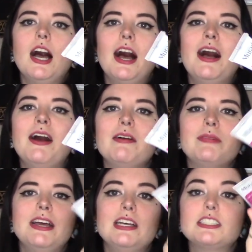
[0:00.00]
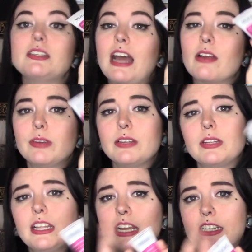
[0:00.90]
Um, so yeah, I really,
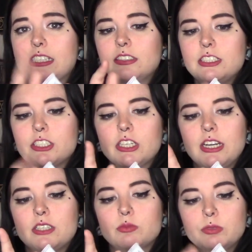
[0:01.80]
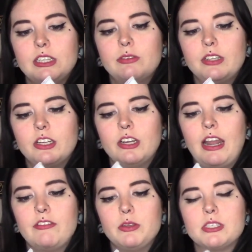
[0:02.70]
really like this cleanser. It's really, really good.
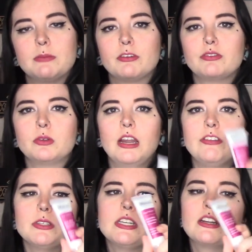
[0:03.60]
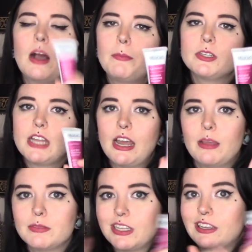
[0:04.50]
I've used it before. I've used it a couple
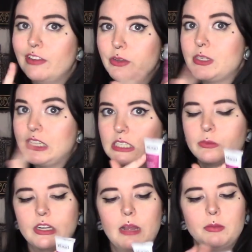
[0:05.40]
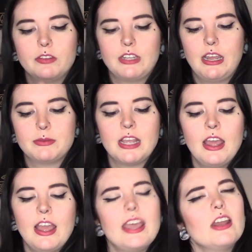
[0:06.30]
times. Like I've used this one a couple of times.
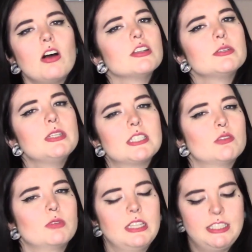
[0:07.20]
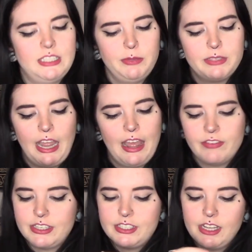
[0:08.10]
It also doesn't really seem to have
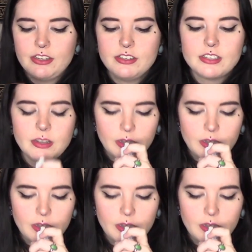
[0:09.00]
a scent.